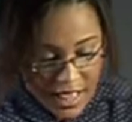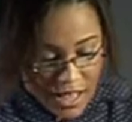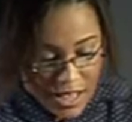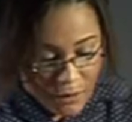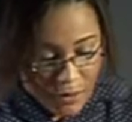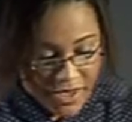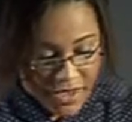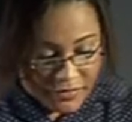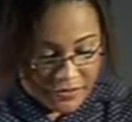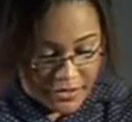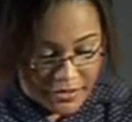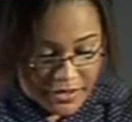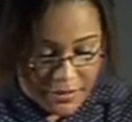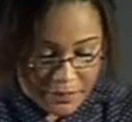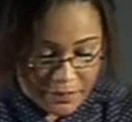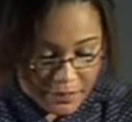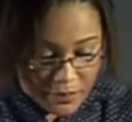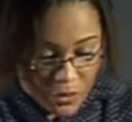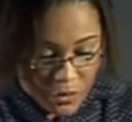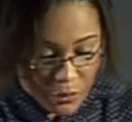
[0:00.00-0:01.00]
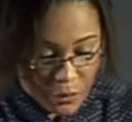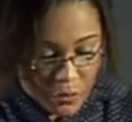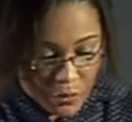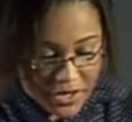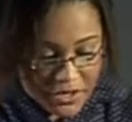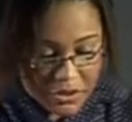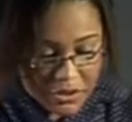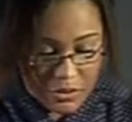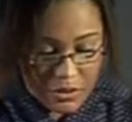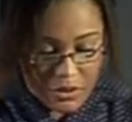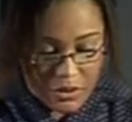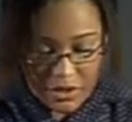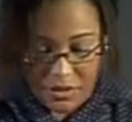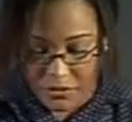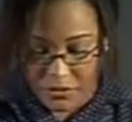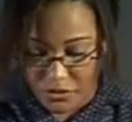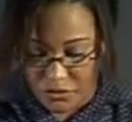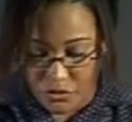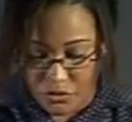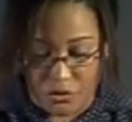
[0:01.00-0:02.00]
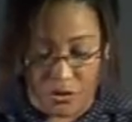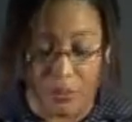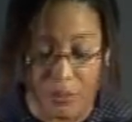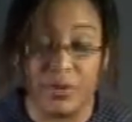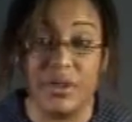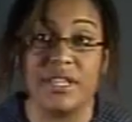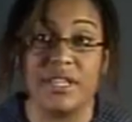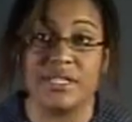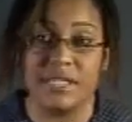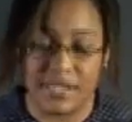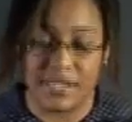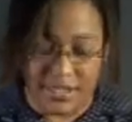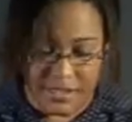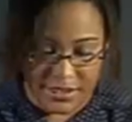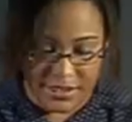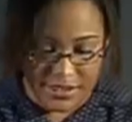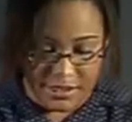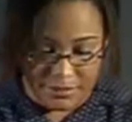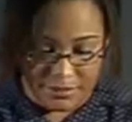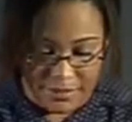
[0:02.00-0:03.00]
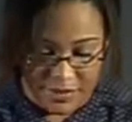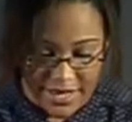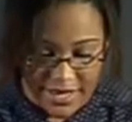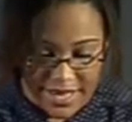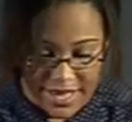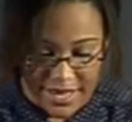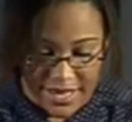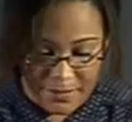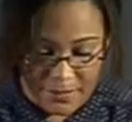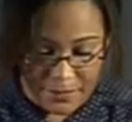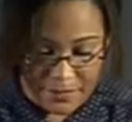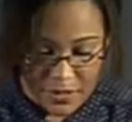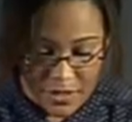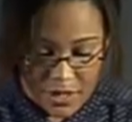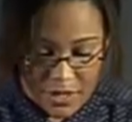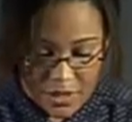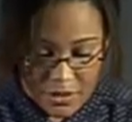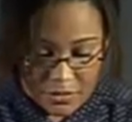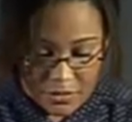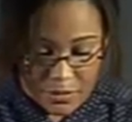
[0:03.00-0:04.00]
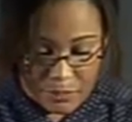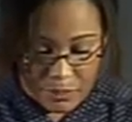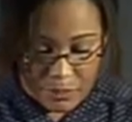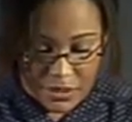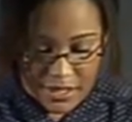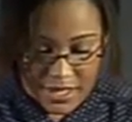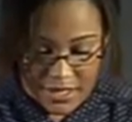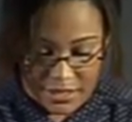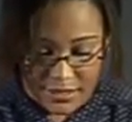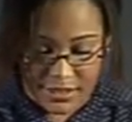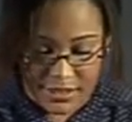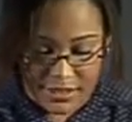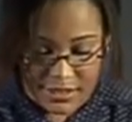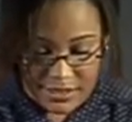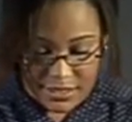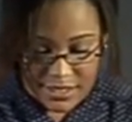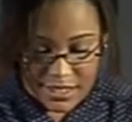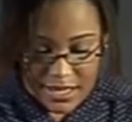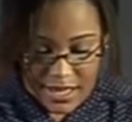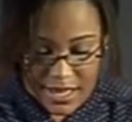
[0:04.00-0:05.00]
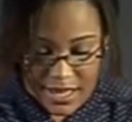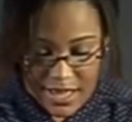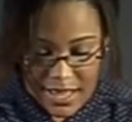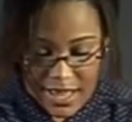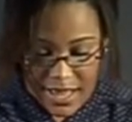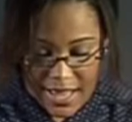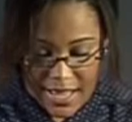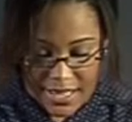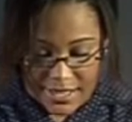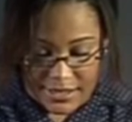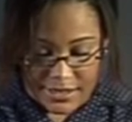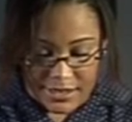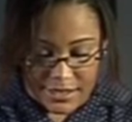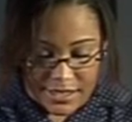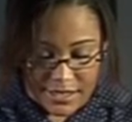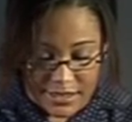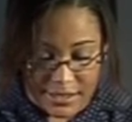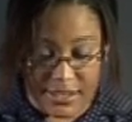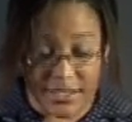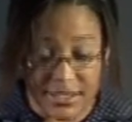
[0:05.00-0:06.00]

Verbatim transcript: However, when you look at the droplet system there, the plus has